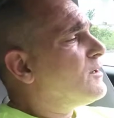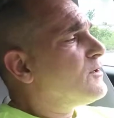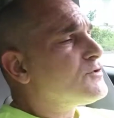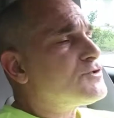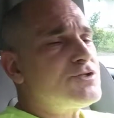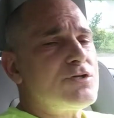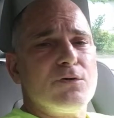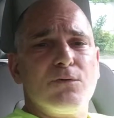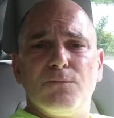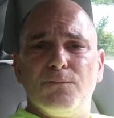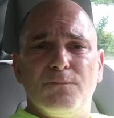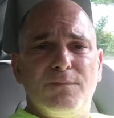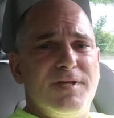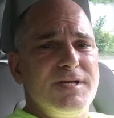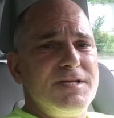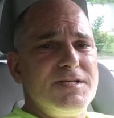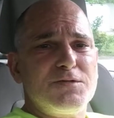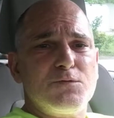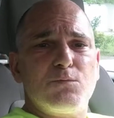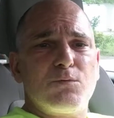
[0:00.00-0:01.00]
So
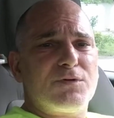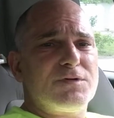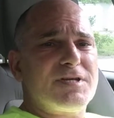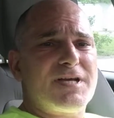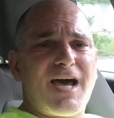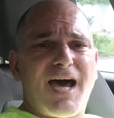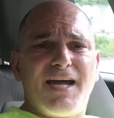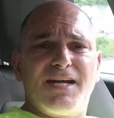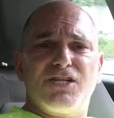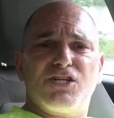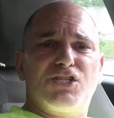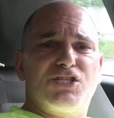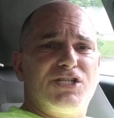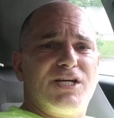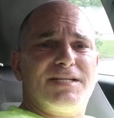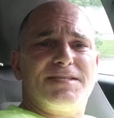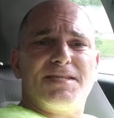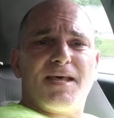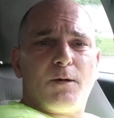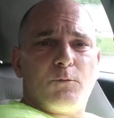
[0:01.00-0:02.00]
these were the kind of
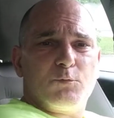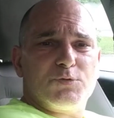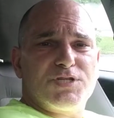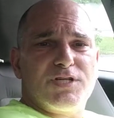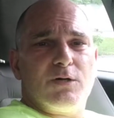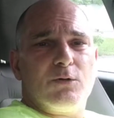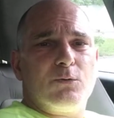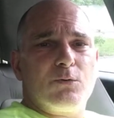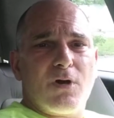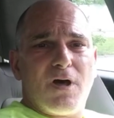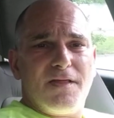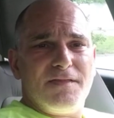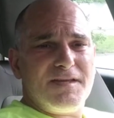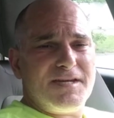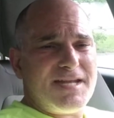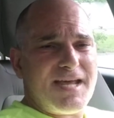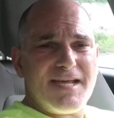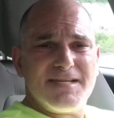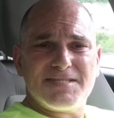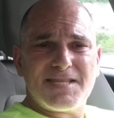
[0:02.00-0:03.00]
shit that was going on the
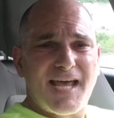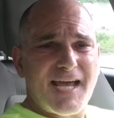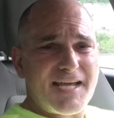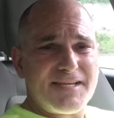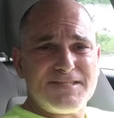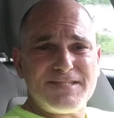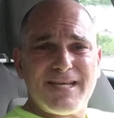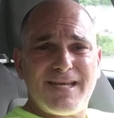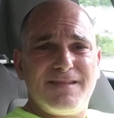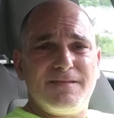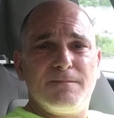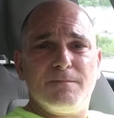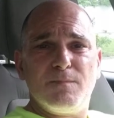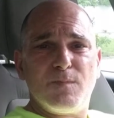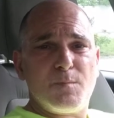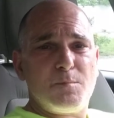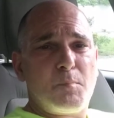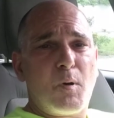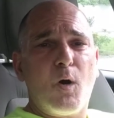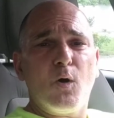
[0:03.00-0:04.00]
days. Like I said,
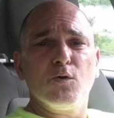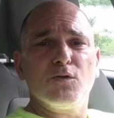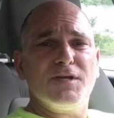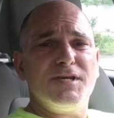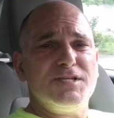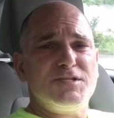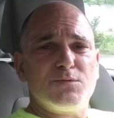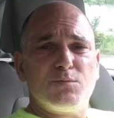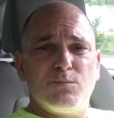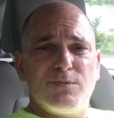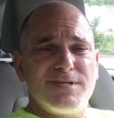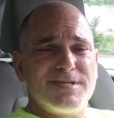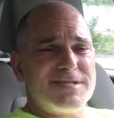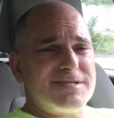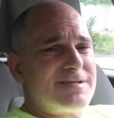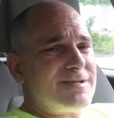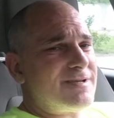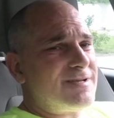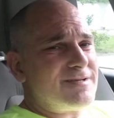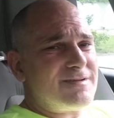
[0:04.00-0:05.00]
police
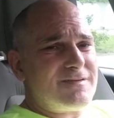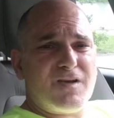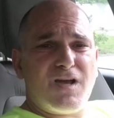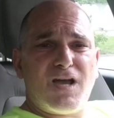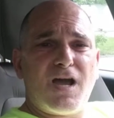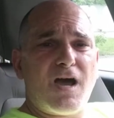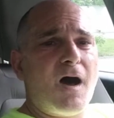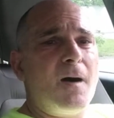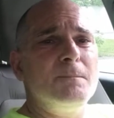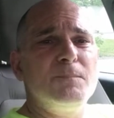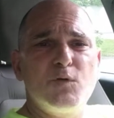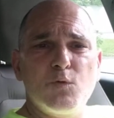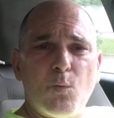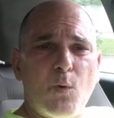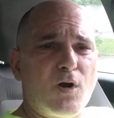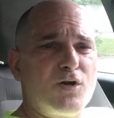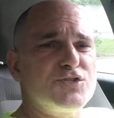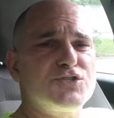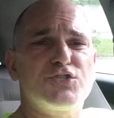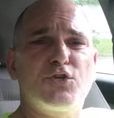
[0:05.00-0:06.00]
was come to
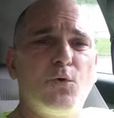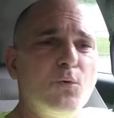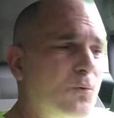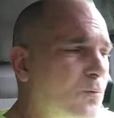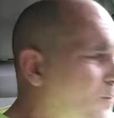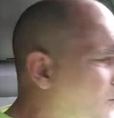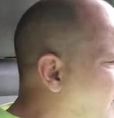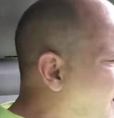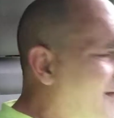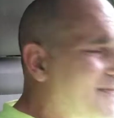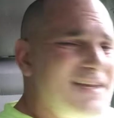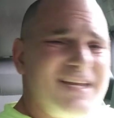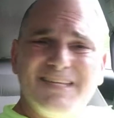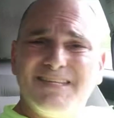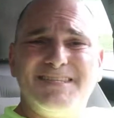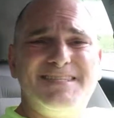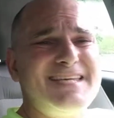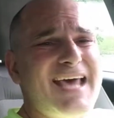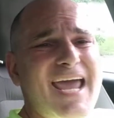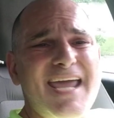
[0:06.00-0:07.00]
our school on the
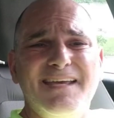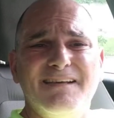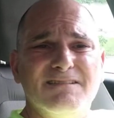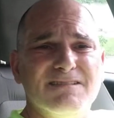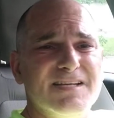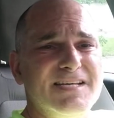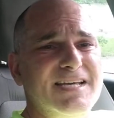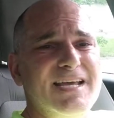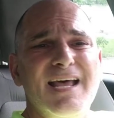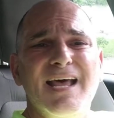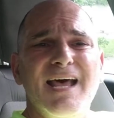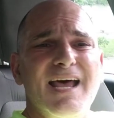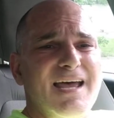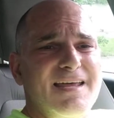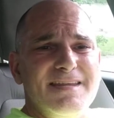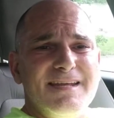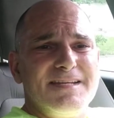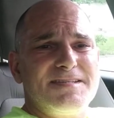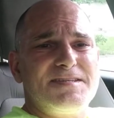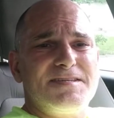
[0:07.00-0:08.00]
daily,
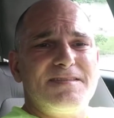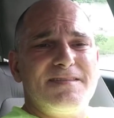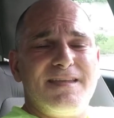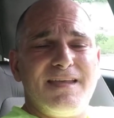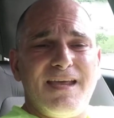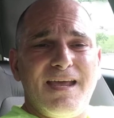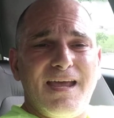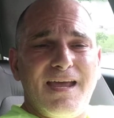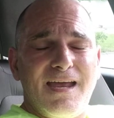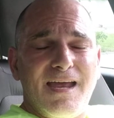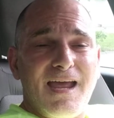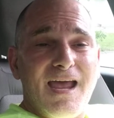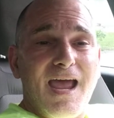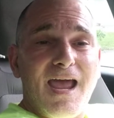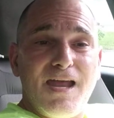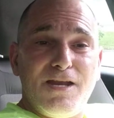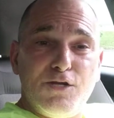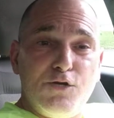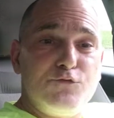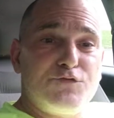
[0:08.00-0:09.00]
and that's
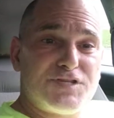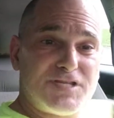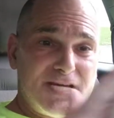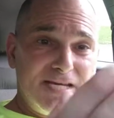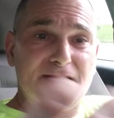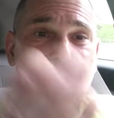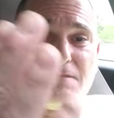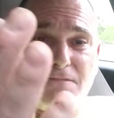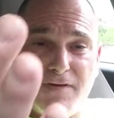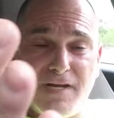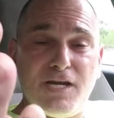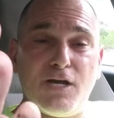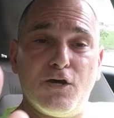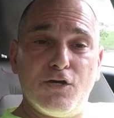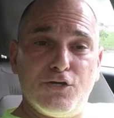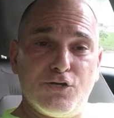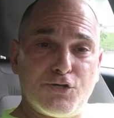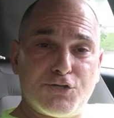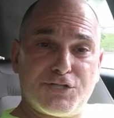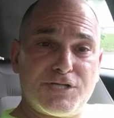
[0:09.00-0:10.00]
and you've seen the video
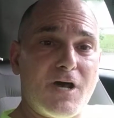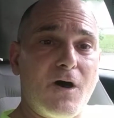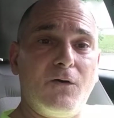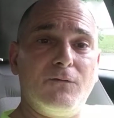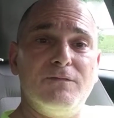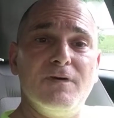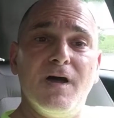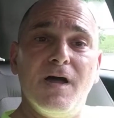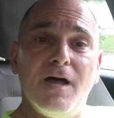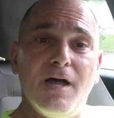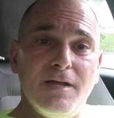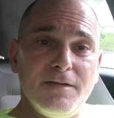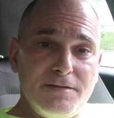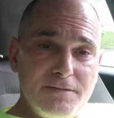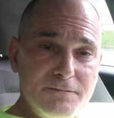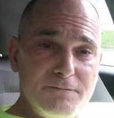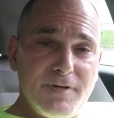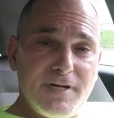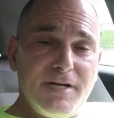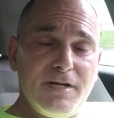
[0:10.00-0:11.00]
yourself.
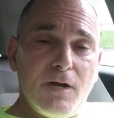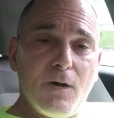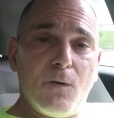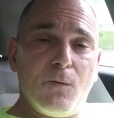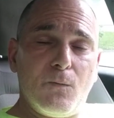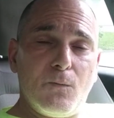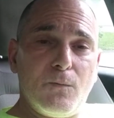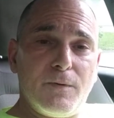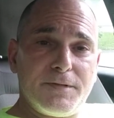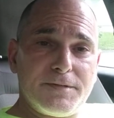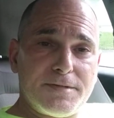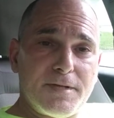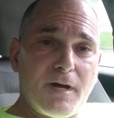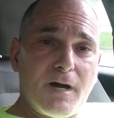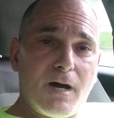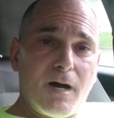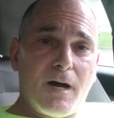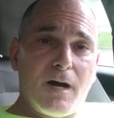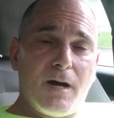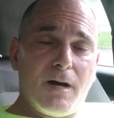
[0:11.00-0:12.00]
The video with
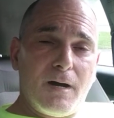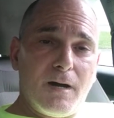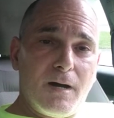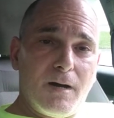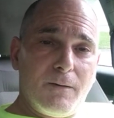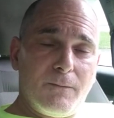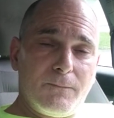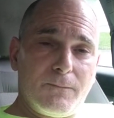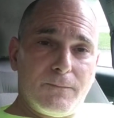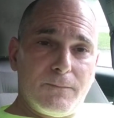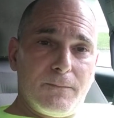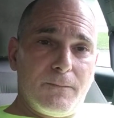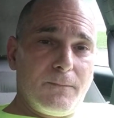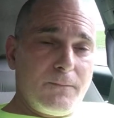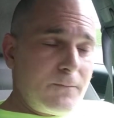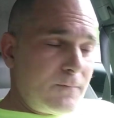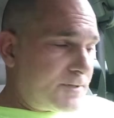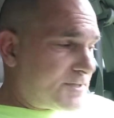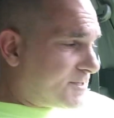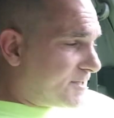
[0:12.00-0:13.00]
uh,
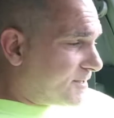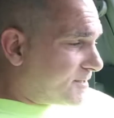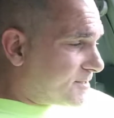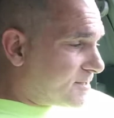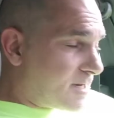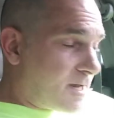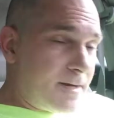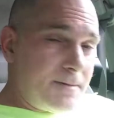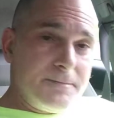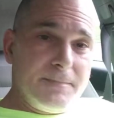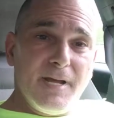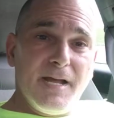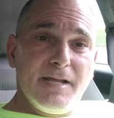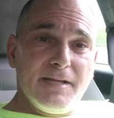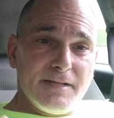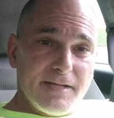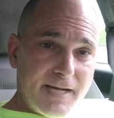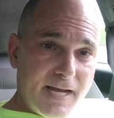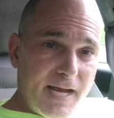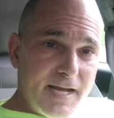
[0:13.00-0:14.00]
what's his name?
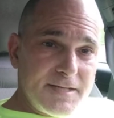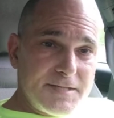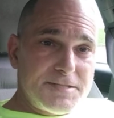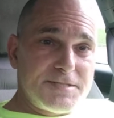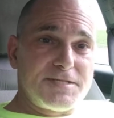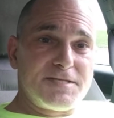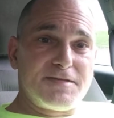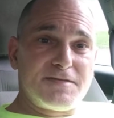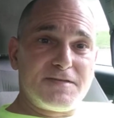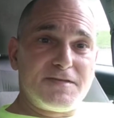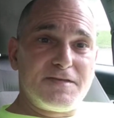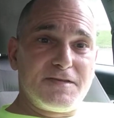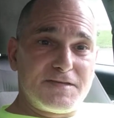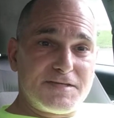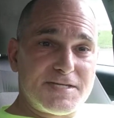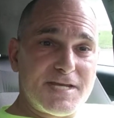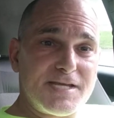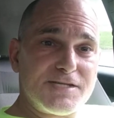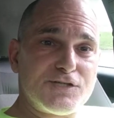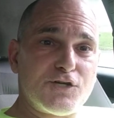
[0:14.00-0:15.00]
The guy
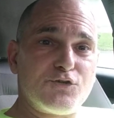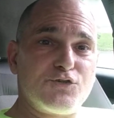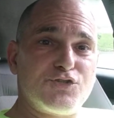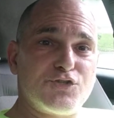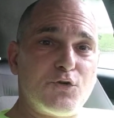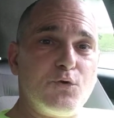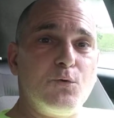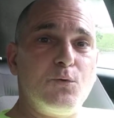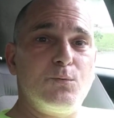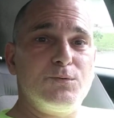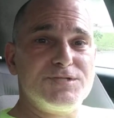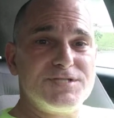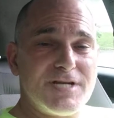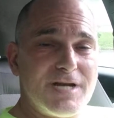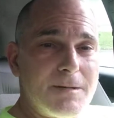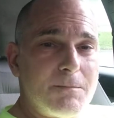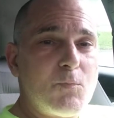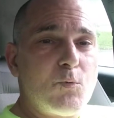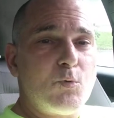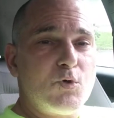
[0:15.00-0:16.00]
says our school was the
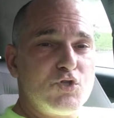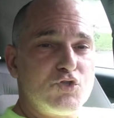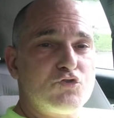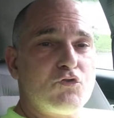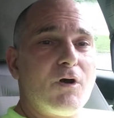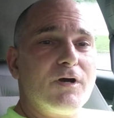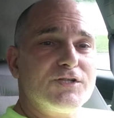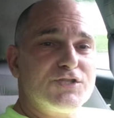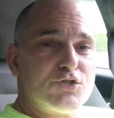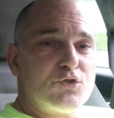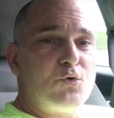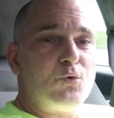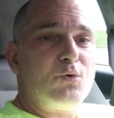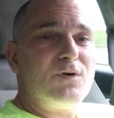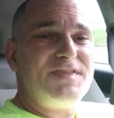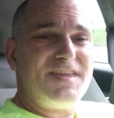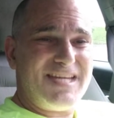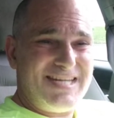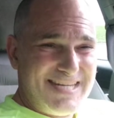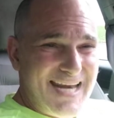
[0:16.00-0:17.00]
number one drug school
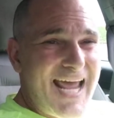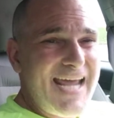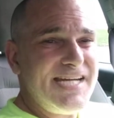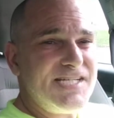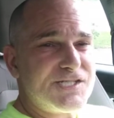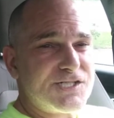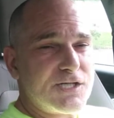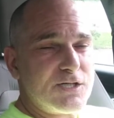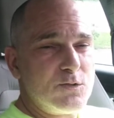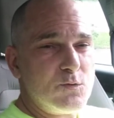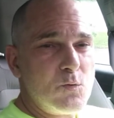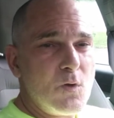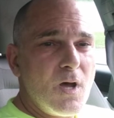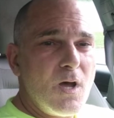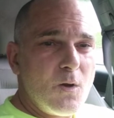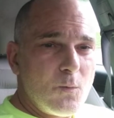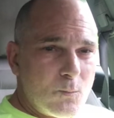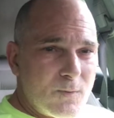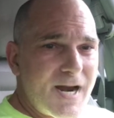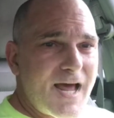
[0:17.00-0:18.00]
in the nation
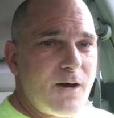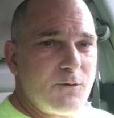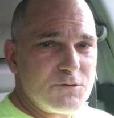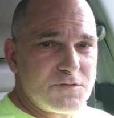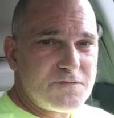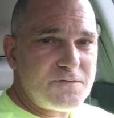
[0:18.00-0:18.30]
when I was